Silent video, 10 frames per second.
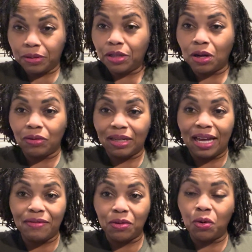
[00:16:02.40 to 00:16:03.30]
the
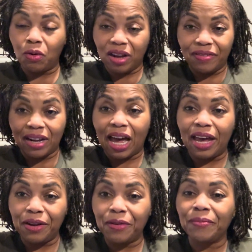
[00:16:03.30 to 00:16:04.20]
level or even
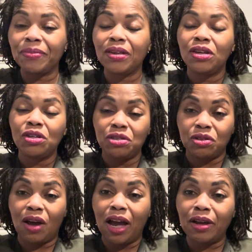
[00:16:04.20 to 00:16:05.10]
higher.
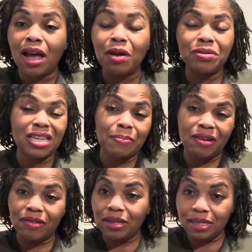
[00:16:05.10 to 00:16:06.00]
So I would say be
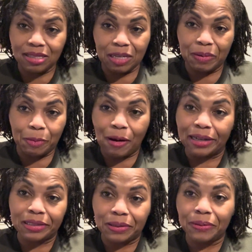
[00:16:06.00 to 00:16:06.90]
realistic, be
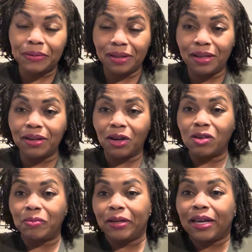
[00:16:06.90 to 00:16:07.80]
practical,
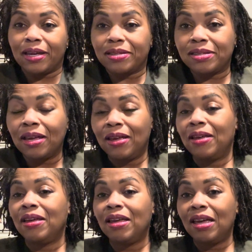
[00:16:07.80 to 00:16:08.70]
because
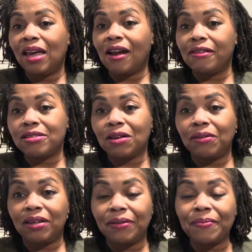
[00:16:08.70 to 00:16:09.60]

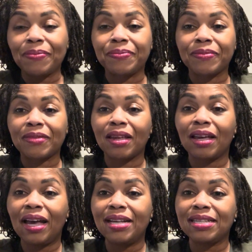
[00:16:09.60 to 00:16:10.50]
Arizona,
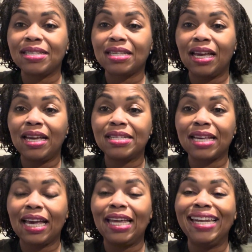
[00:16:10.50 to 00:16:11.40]
as they say, is
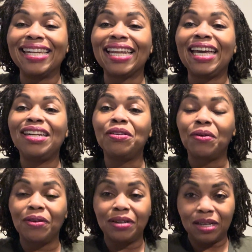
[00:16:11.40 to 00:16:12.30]
a
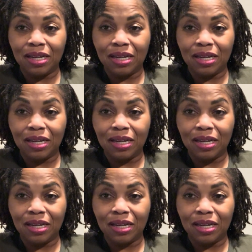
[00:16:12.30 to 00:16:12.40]
landlord